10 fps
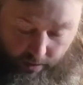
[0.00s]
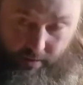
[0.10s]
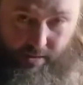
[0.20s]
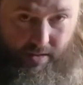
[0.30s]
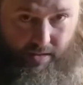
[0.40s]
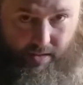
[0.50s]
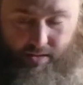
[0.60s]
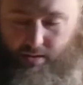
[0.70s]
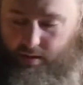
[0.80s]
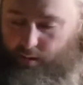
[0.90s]
And it looks like
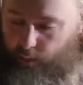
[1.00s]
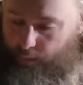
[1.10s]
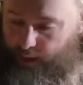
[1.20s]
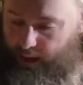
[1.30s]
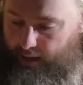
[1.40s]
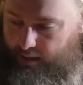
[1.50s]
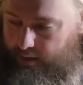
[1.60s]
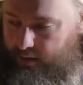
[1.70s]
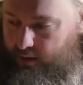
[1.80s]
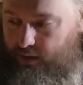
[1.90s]
yesterday when I
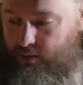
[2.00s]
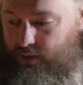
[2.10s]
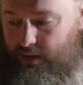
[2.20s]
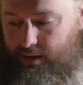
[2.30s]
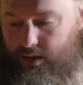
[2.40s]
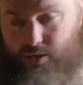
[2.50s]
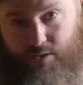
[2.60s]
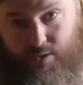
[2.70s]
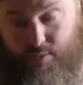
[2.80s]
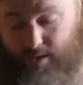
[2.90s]
painted this, those
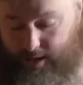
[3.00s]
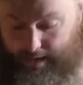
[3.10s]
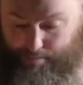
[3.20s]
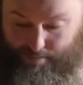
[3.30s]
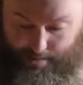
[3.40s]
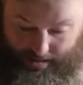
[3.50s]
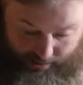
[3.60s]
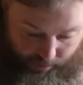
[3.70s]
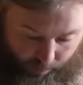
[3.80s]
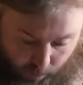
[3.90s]
conditions were not
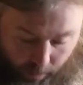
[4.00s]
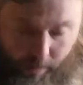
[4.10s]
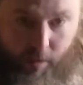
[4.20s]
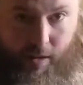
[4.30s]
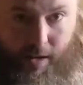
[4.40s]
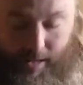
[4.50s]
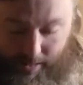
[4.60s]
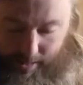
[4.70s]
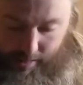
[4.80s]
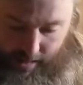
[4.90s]
met. One thing
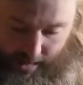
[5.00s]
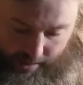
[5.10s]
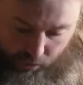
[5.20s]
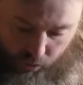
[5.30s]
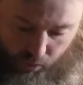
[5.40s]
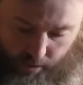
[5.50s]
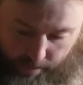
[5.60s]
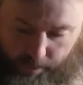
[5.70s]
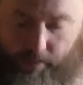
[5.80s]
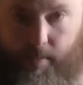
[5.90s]
I did is I had a
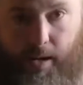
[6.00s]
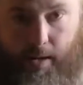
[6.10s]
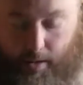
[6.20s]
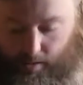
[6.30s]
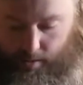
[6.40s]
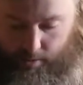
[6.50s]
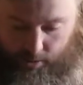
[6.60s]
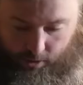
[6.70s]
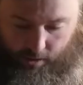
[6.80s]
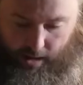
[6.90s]
drip right
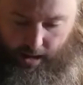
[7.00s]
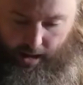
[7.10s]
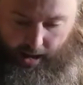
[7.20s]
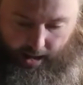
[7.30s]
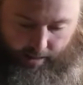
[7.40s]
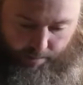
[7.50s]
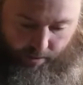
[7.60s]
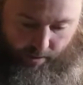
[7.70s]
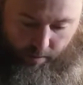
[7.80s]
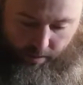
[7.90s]
here. So I
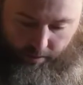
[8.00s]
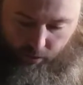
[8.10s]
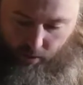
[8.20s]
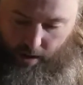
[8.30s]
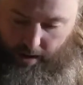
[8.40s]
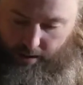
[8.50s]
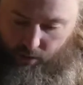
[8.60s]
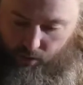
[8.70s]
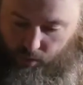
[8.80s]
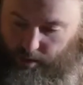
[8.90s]
have permanently
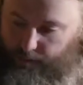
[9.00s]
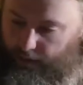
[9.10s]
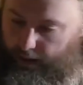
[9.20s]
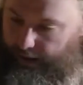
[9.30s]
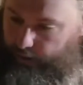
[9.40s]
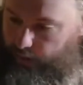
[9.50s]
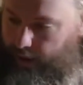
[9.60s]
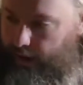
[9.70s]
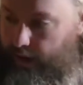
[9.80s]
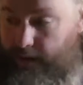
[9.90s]
dry drip
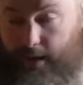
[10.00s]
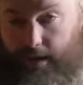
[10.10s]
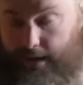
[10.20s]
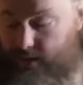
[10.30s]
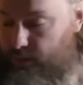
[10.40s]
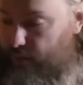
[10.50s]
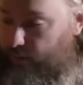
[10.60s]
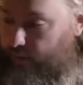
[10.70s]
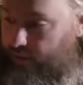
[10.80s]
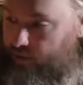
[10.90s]
line right here, and that has
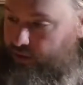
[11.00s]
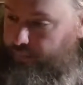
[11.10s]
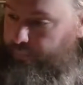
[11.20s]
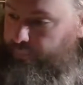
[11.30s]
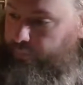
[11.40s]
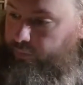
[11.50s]
to be fixed.